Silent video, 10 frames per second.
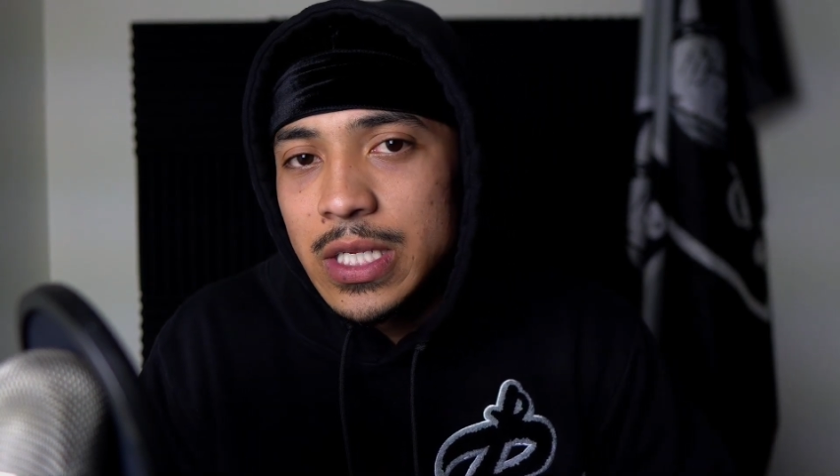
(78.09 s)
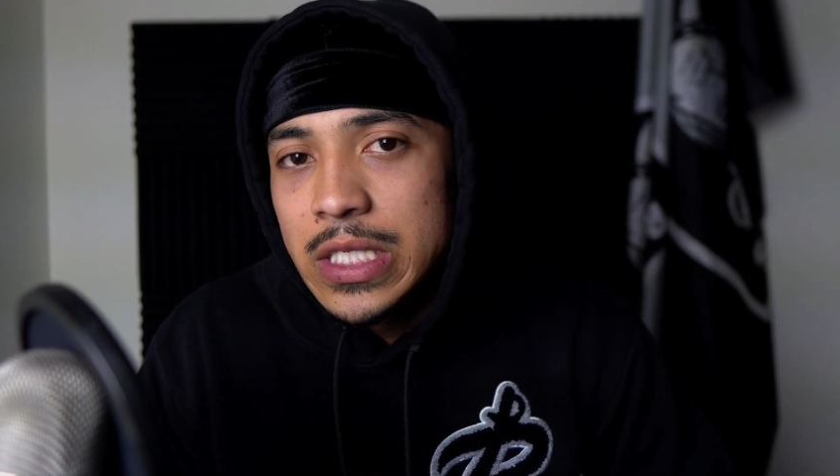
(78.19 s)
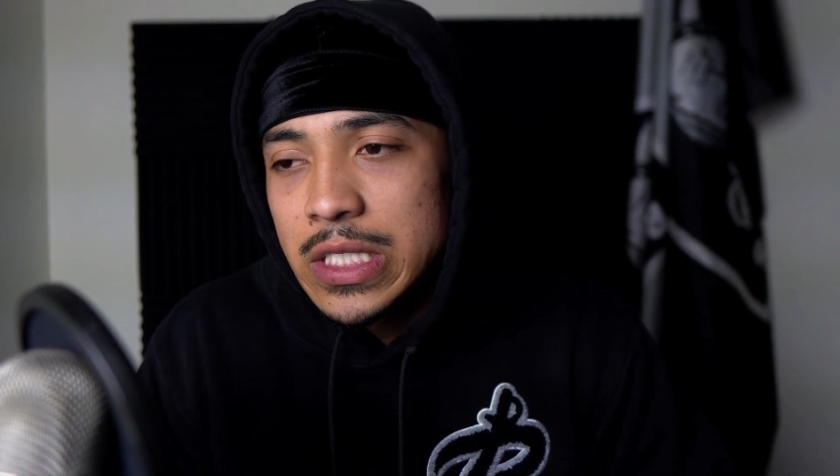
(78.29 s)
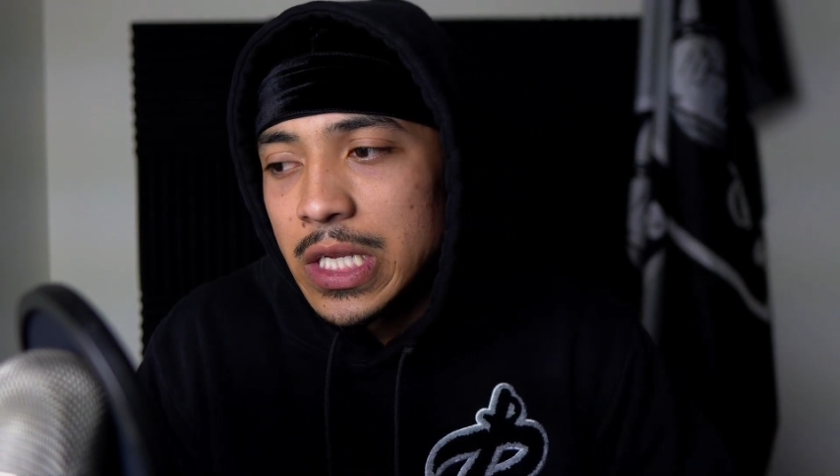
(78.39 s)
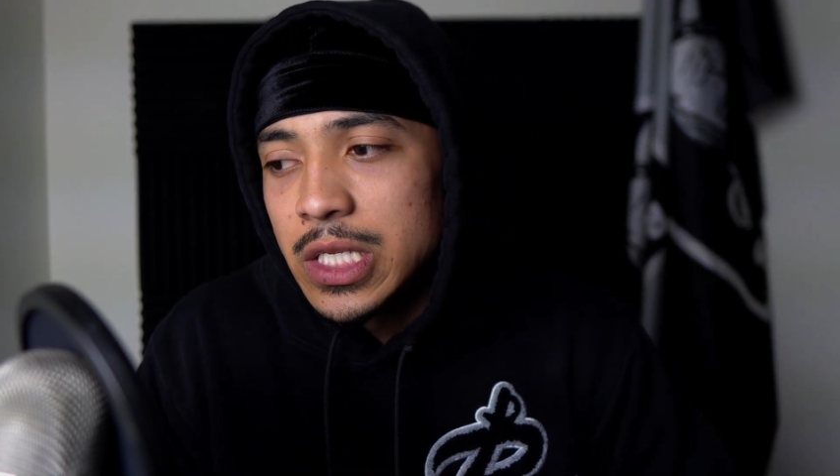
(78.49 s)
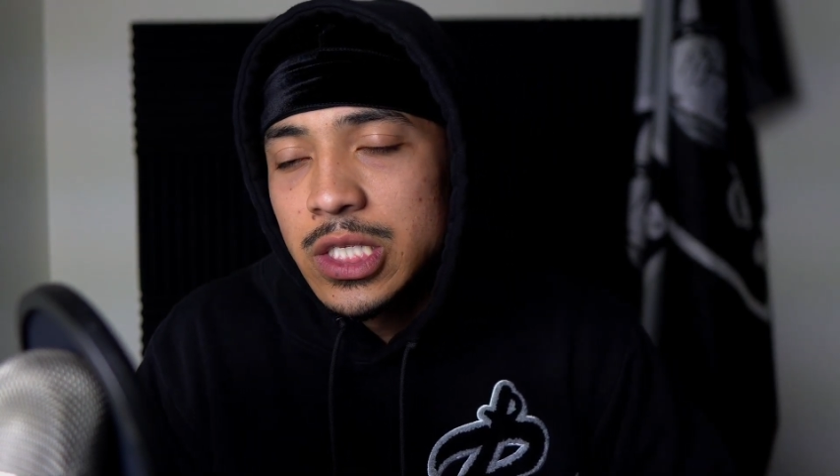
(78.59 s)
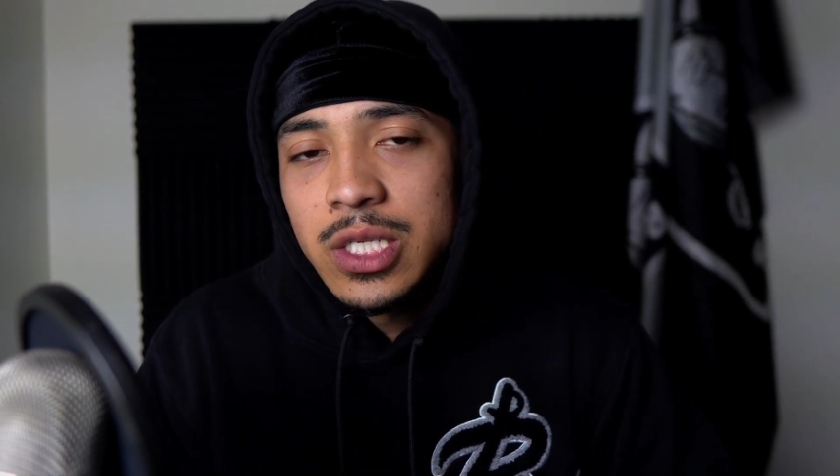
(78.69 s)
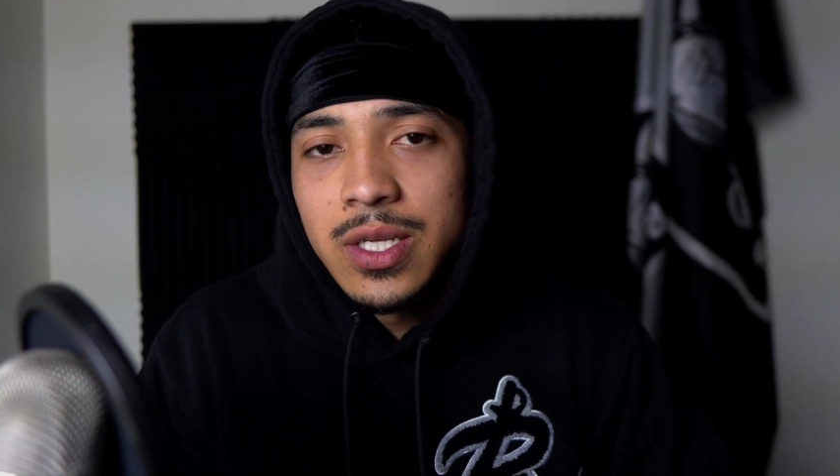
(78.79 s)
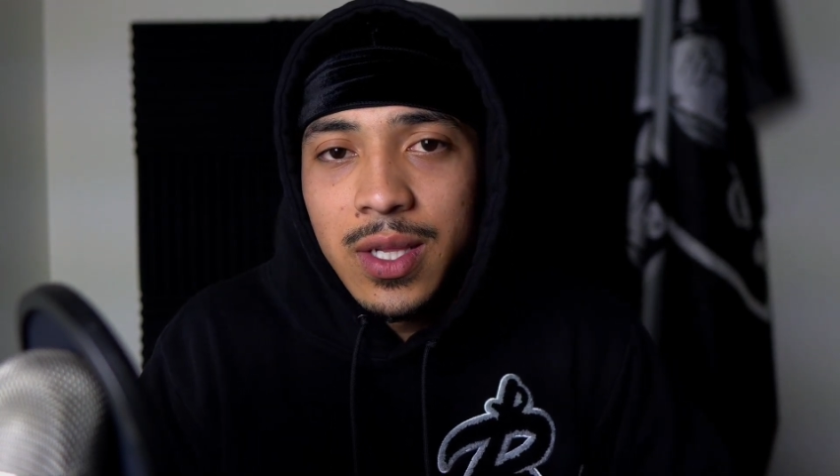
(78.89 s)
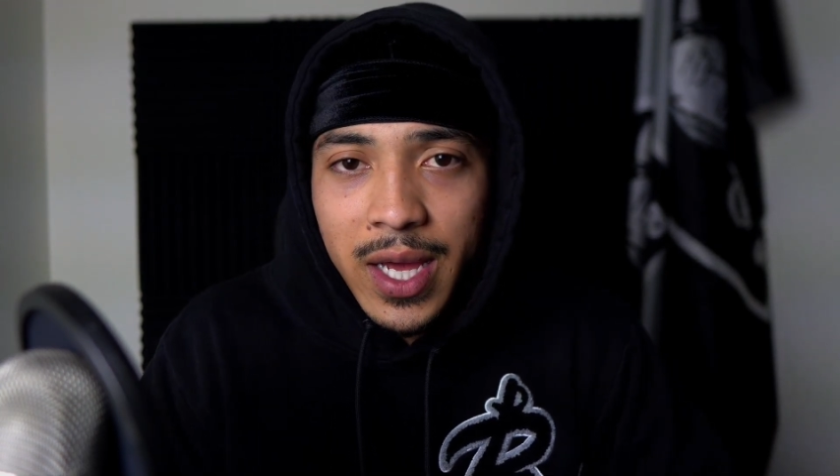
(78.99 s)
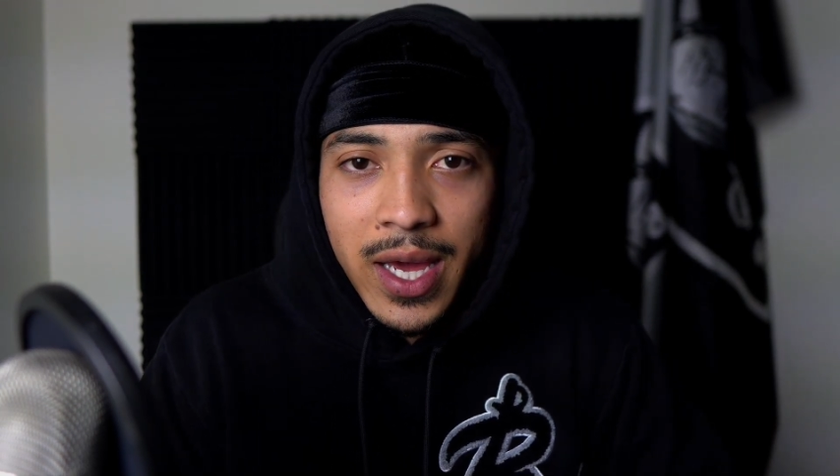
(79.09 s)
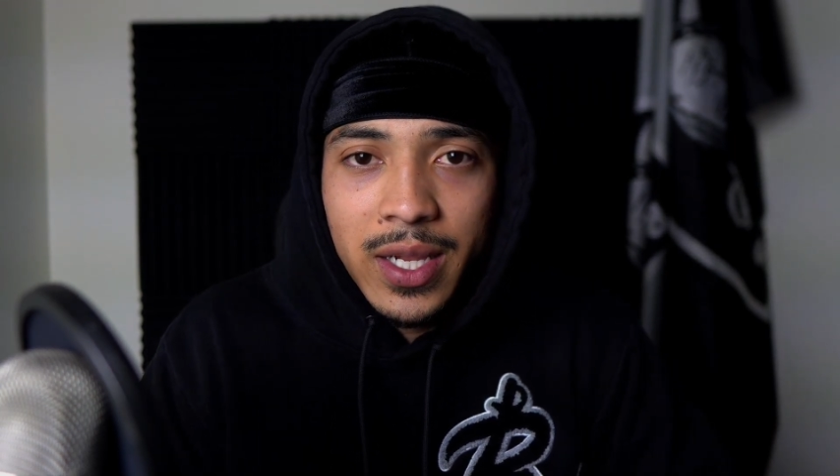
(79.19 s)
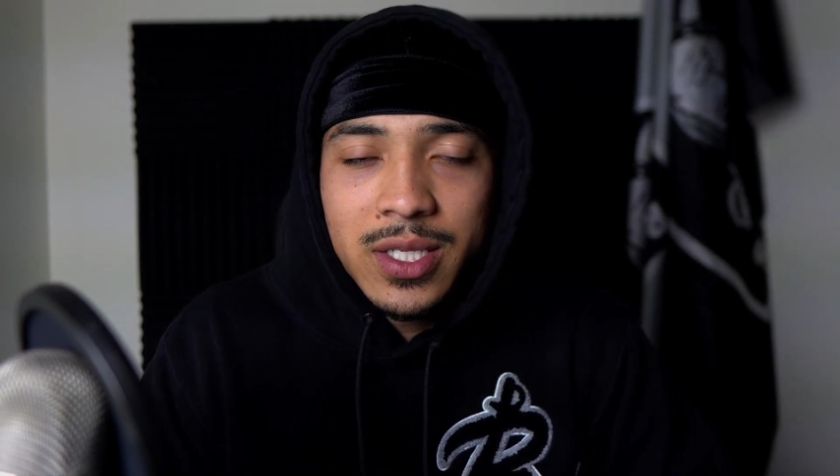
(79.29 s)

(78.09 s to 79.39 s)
He said he's just glad